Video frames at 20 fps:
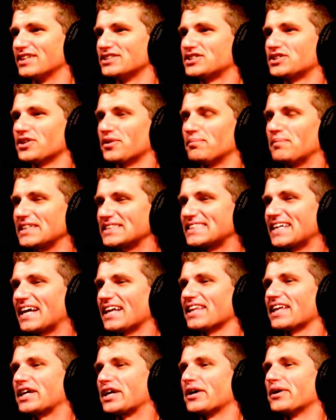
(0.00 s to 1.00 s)
And so, but it's
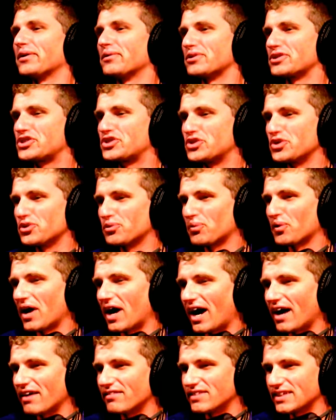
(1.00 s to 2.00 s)
not super
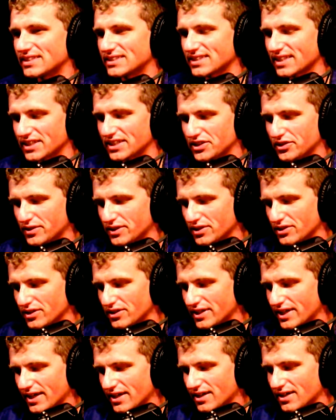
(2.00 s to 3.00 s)
obvious. You can
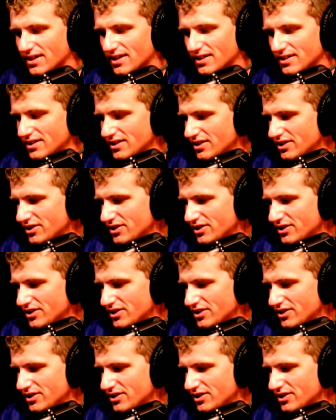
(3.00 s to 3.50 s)
look at